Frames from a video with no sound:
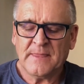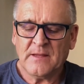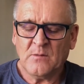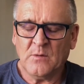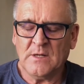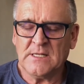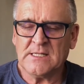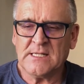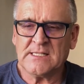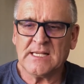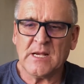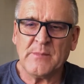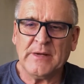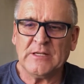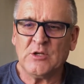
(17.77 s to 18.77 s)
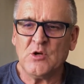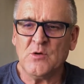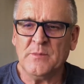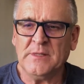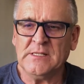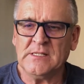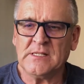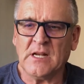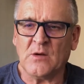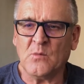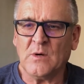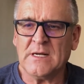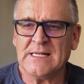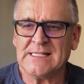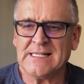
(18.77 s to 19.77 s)
What does it say about humans? And
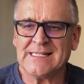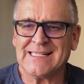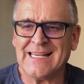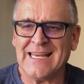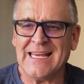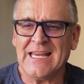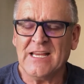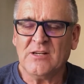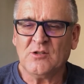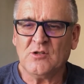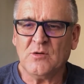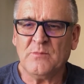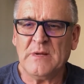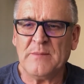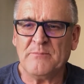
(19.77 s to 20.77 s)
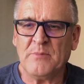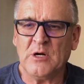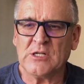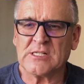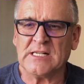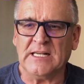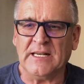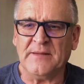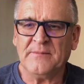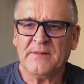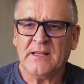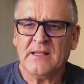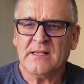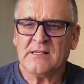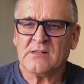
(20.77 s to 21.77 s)
what does it say to me personally?
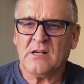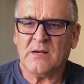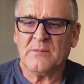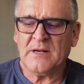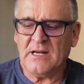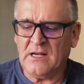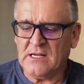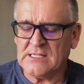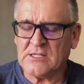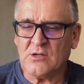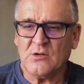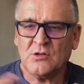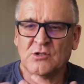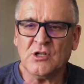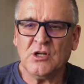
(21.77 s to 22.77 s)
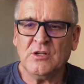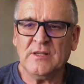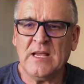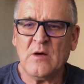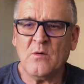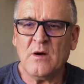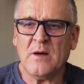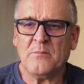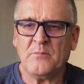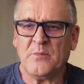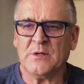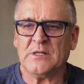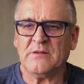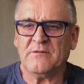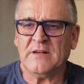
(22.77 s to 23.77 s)
So I'm going to ask you to turn there,
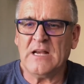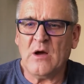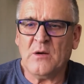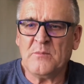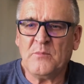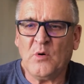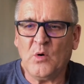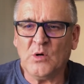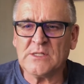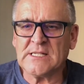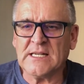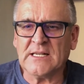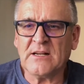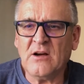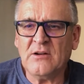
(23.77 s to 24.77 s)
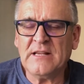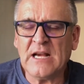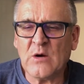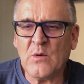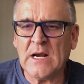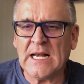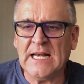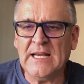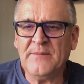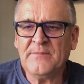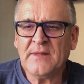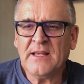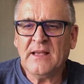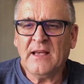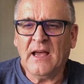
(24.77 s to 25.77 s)
put the video on pause and go there quickly,
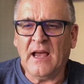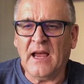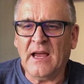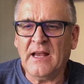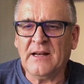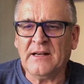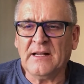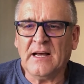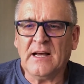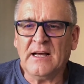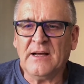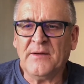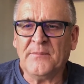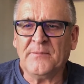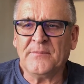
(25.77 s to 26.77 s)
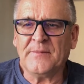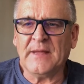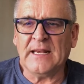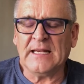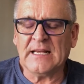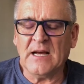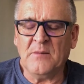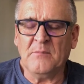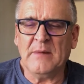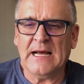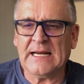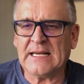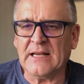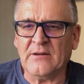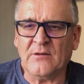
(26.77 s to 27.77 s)
and then come
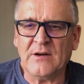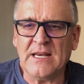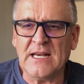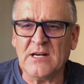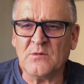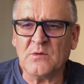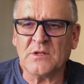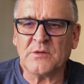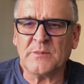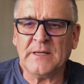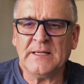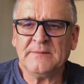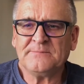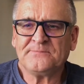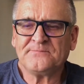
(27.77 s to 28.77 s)
back and read it with me.